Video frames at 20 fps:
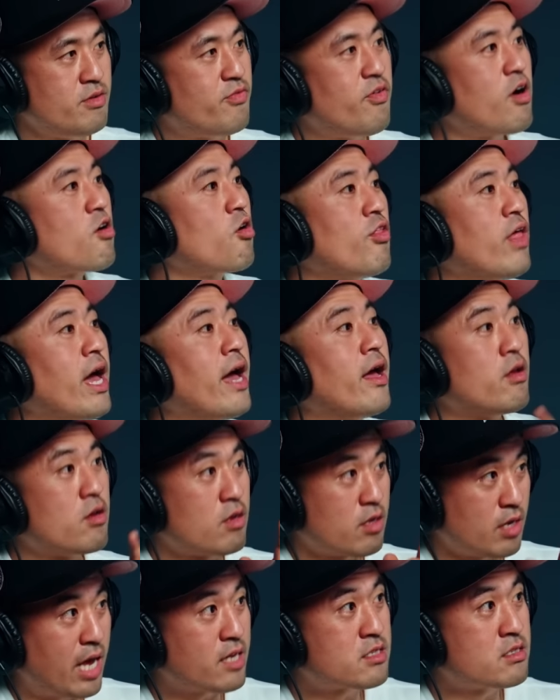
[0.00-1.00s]
Fuck all that.
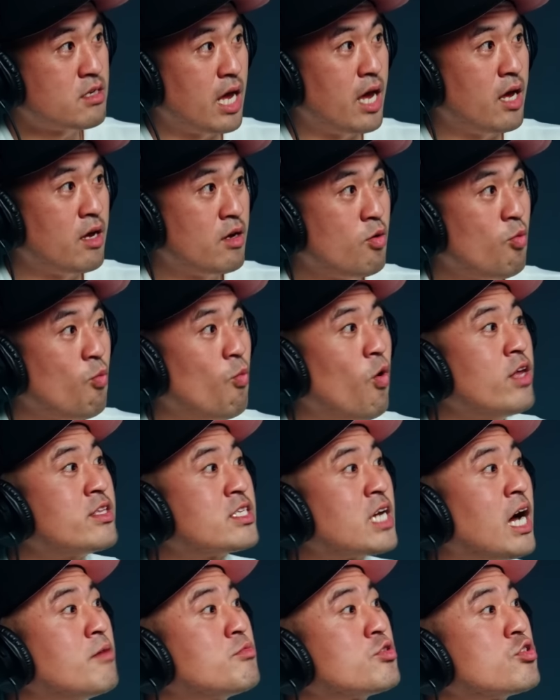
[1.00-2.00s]
Answer that. One
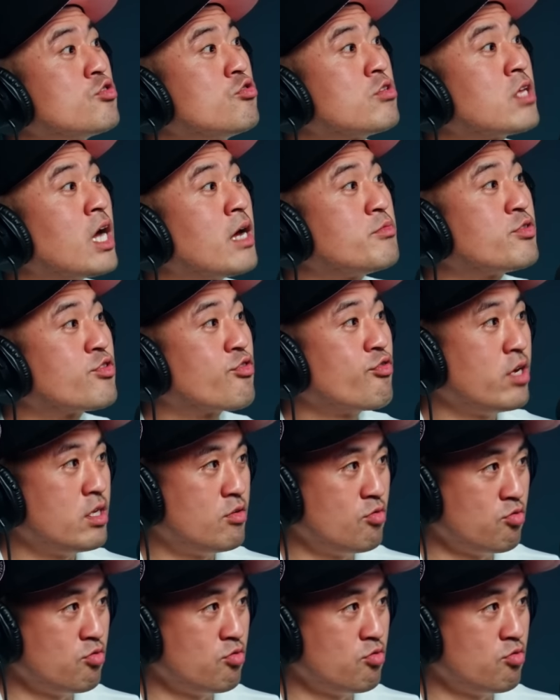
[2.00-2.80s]
times two times three,